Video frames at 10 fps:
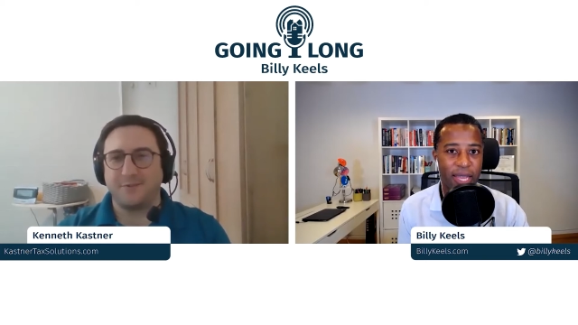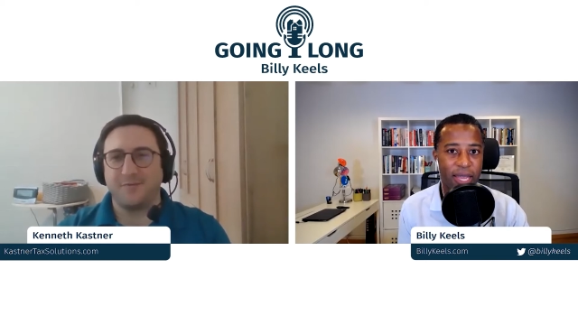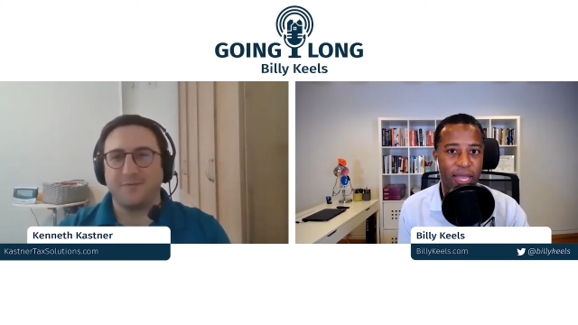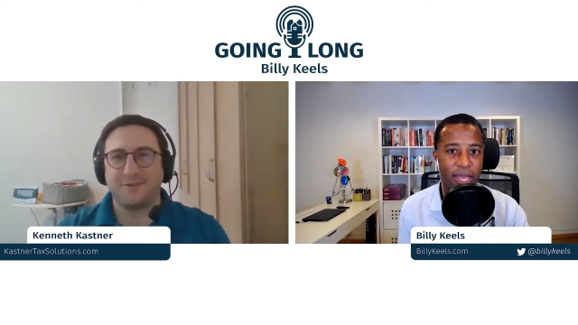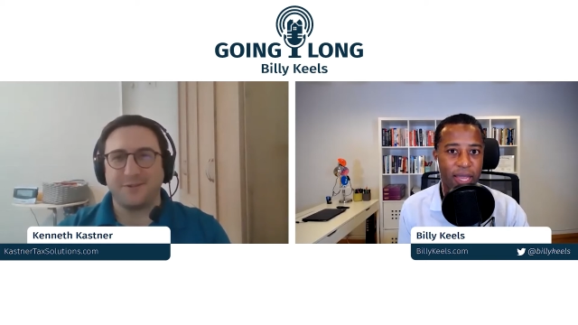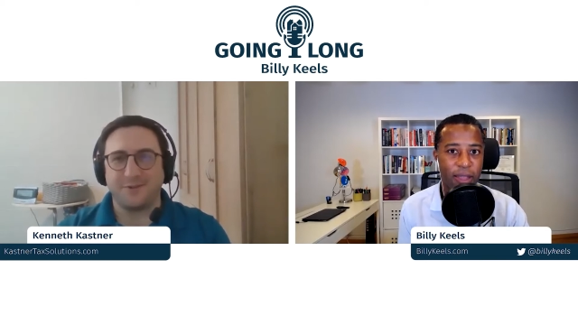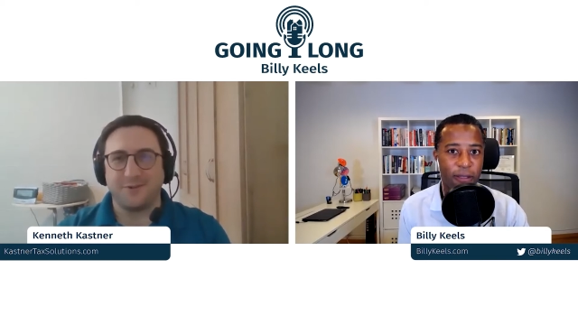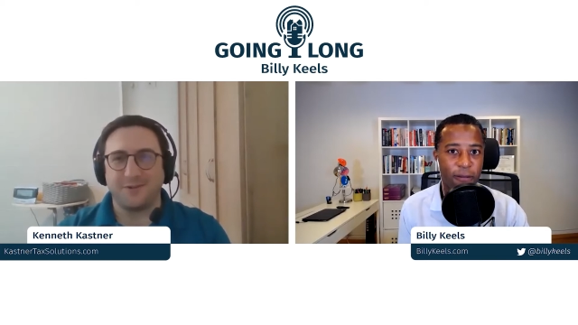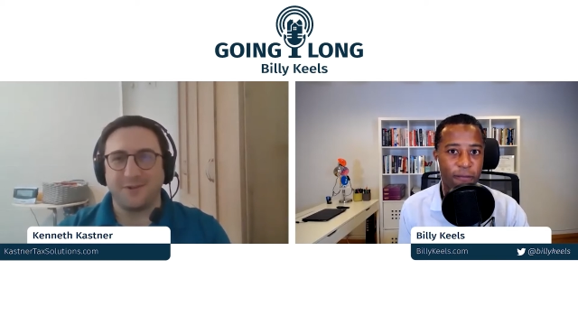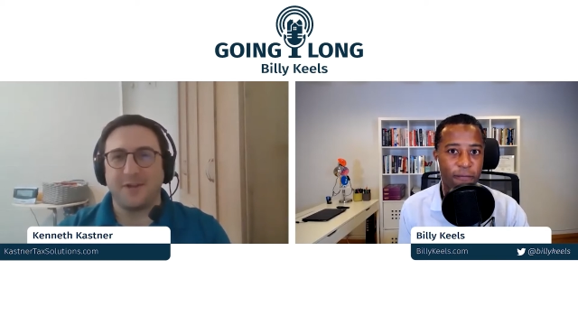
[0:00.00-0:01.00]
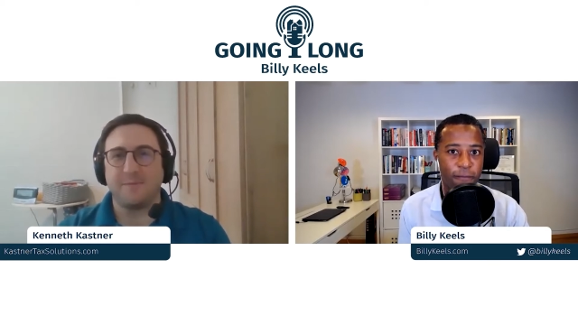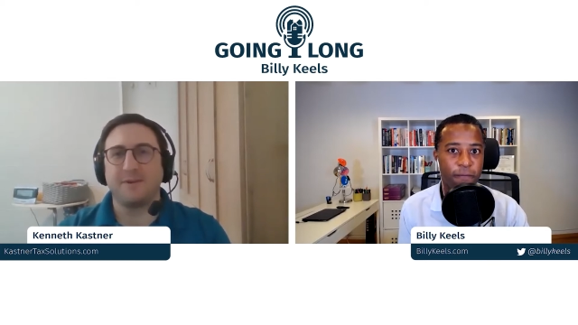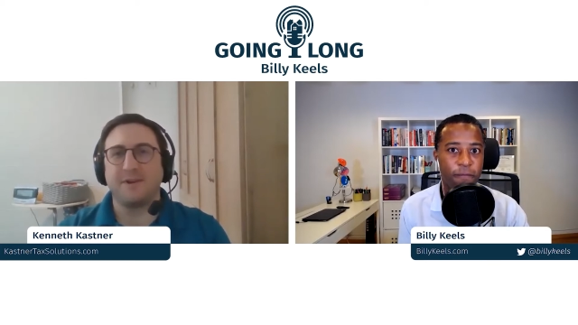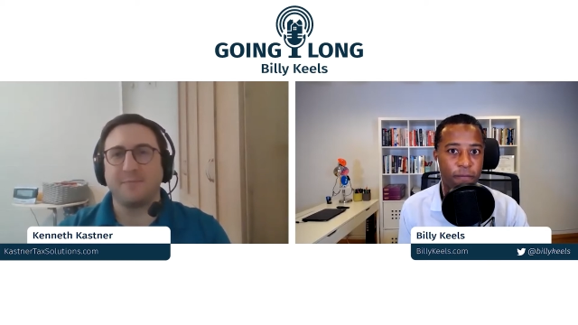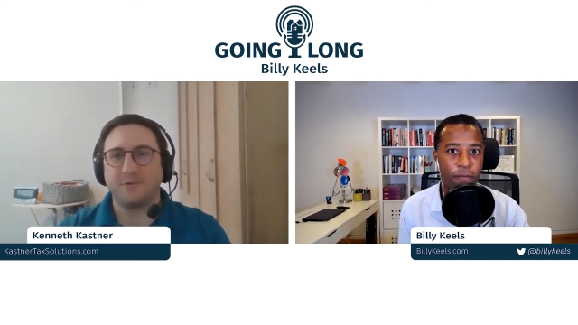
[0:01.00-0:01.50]
Speaker 1: for such a long time and
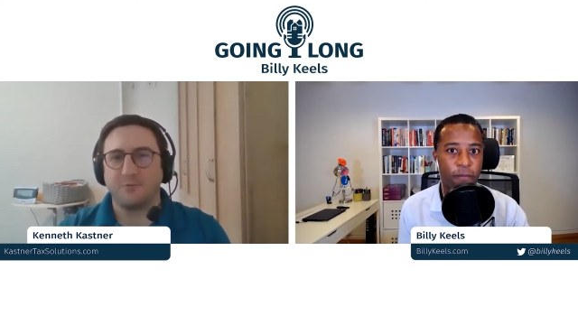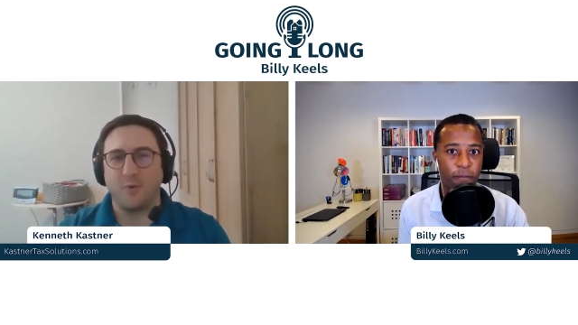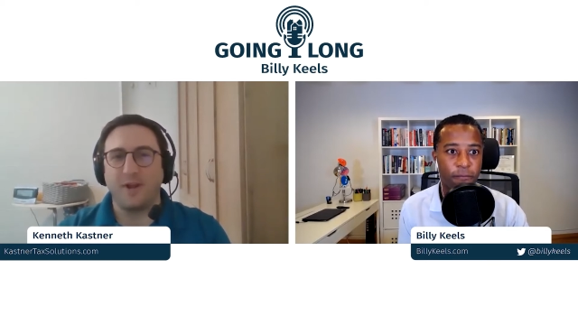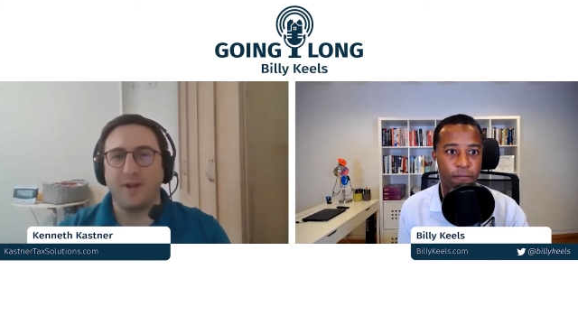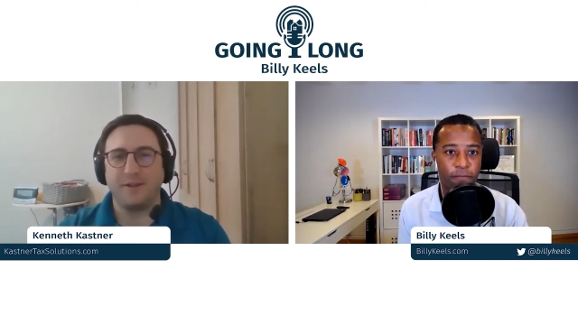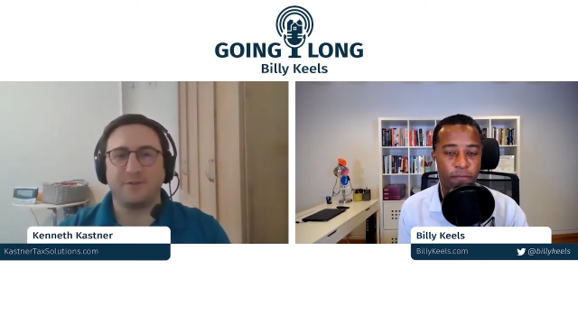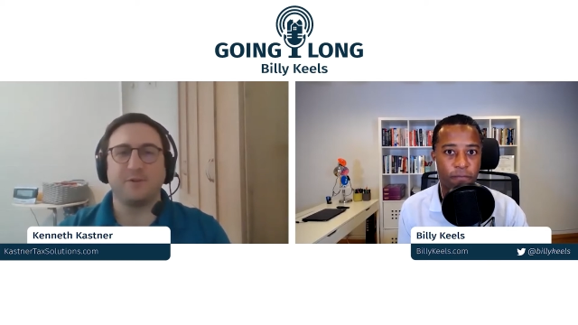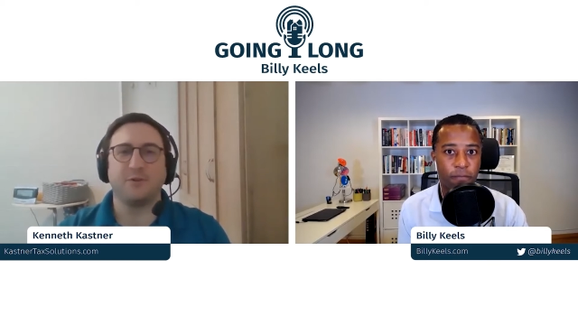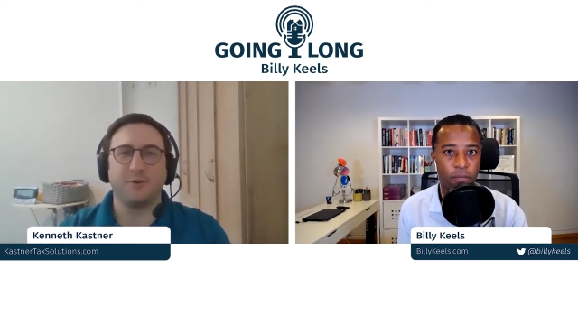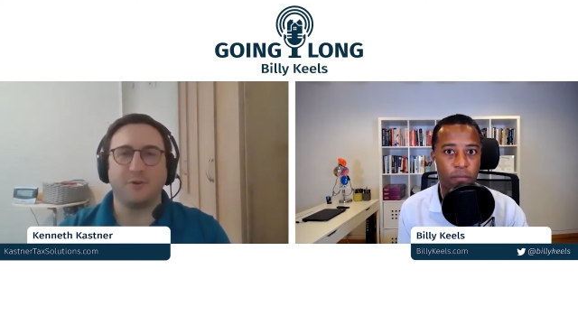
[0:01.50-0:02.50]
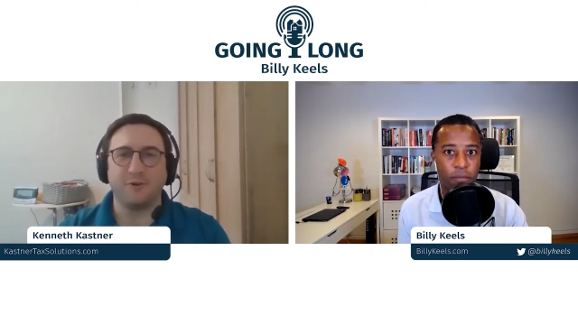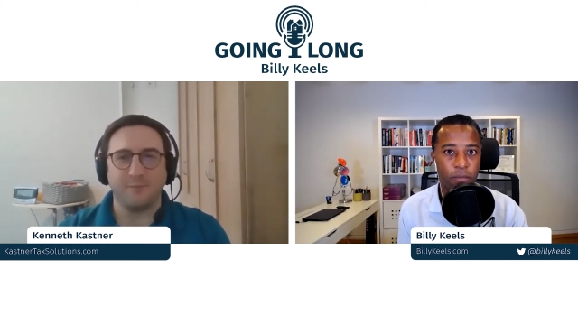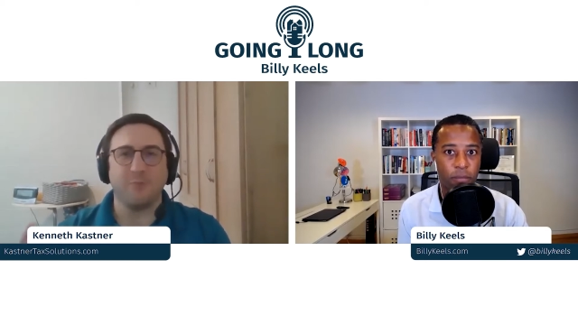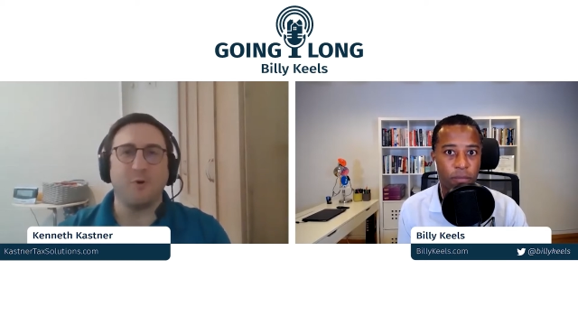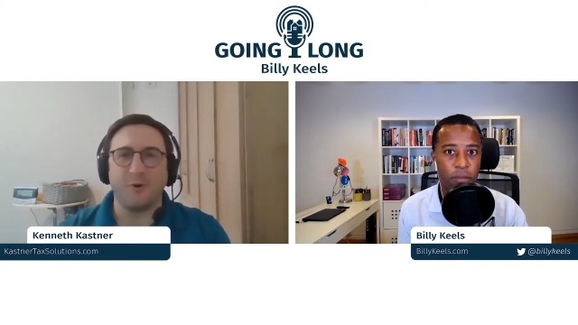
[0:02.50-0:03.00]
I'm just waiting to learn
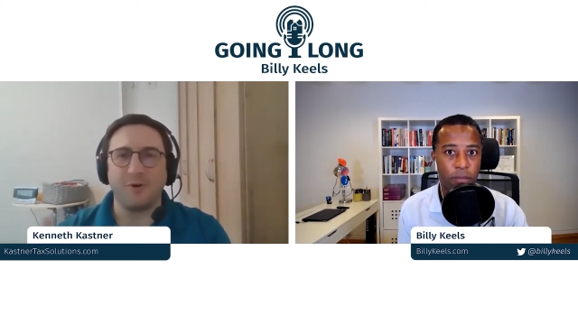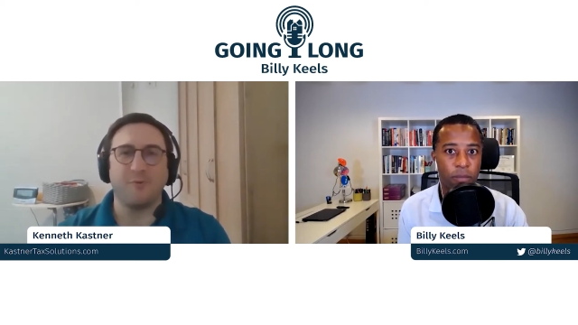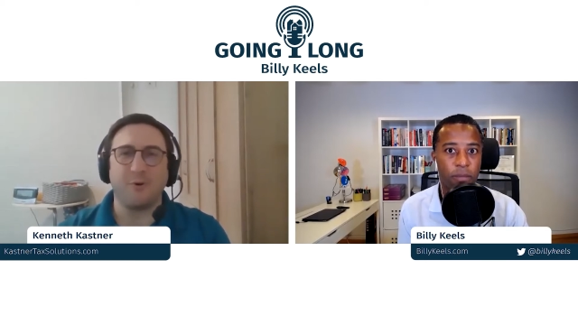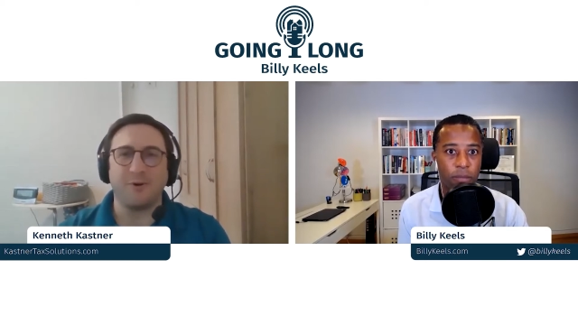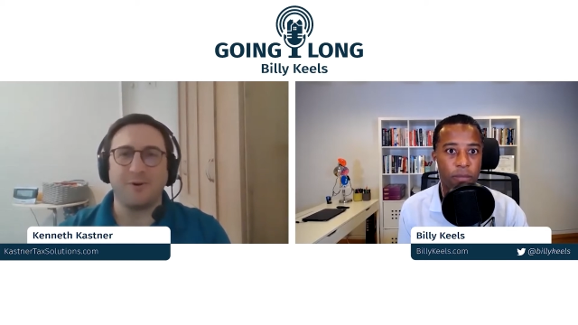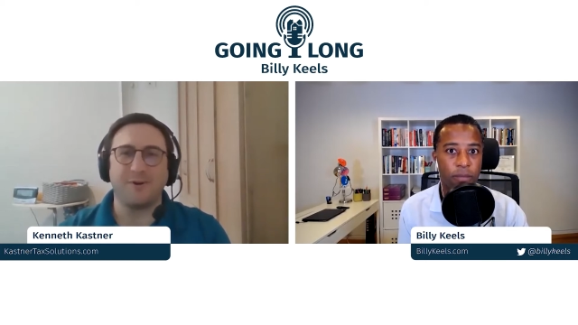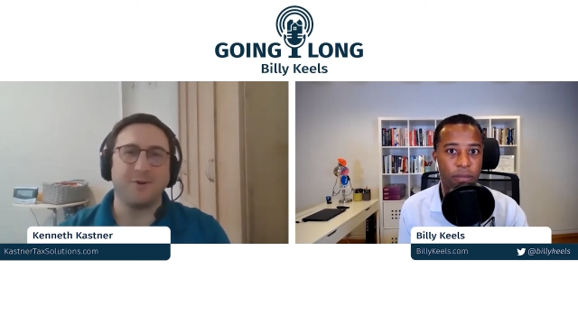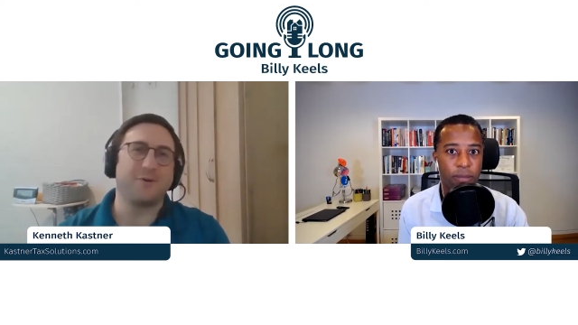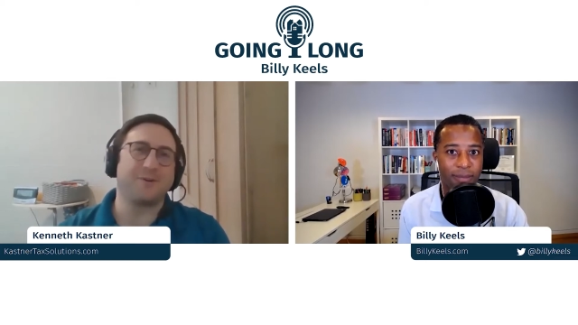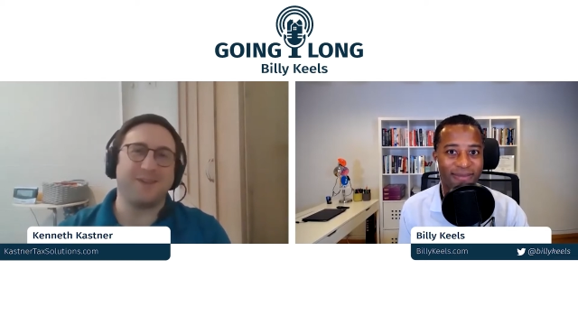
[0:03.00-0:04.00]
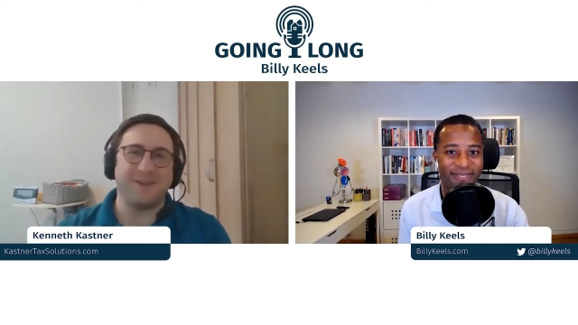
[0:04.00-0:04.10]
more and more in order to